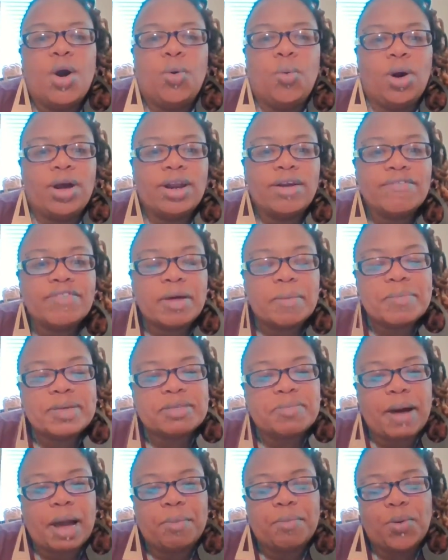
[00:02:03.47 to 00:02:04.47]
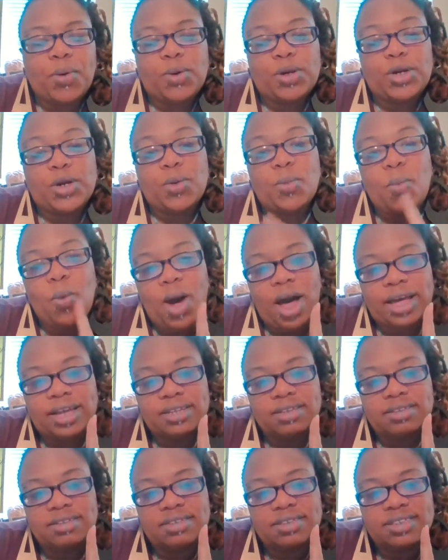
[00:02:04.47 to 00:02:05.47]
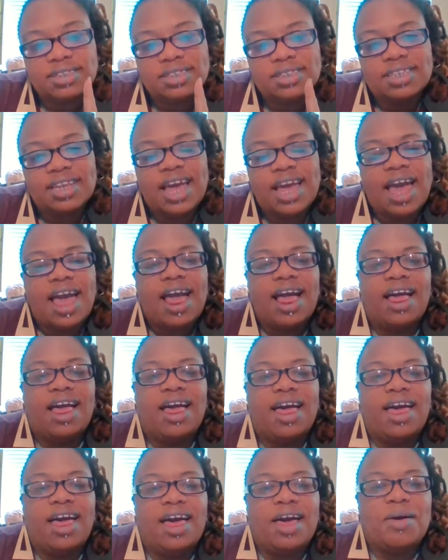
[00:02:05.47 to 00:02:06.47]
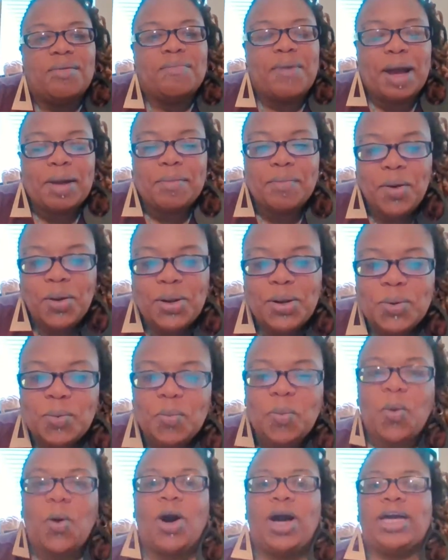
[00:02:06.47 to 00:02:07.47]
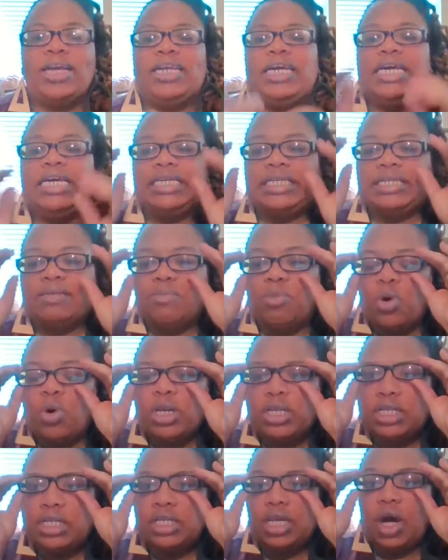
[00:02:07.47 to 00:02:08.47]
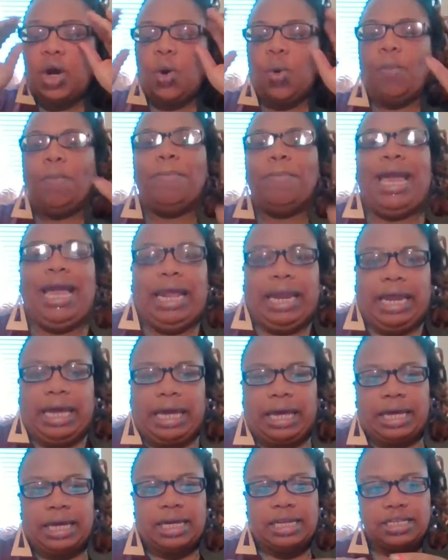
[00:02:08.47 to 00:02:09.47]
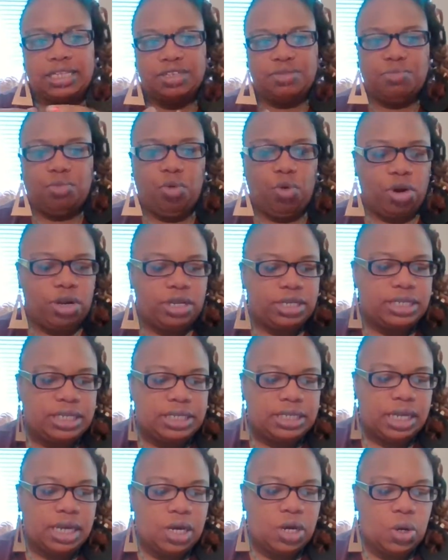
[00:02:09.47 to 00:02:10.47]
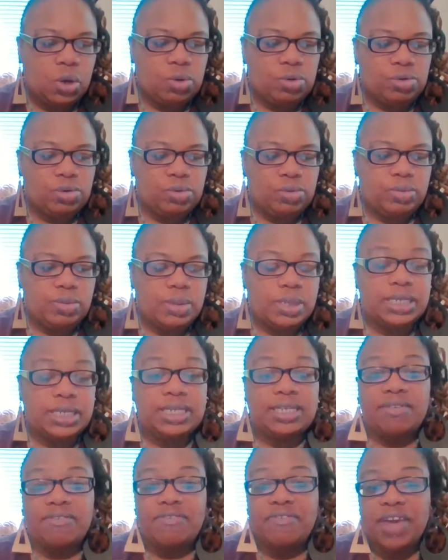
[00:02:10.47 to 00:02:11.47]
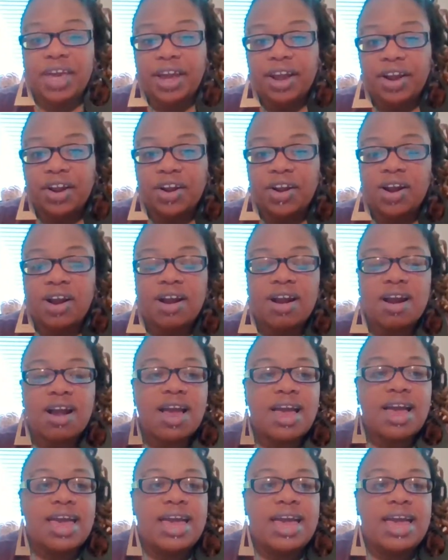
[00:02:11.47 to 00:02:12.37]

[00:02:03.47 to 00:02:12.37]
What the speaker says: One of them is bipolar 1. Bipolar 1 is more so manic. It's more so severe.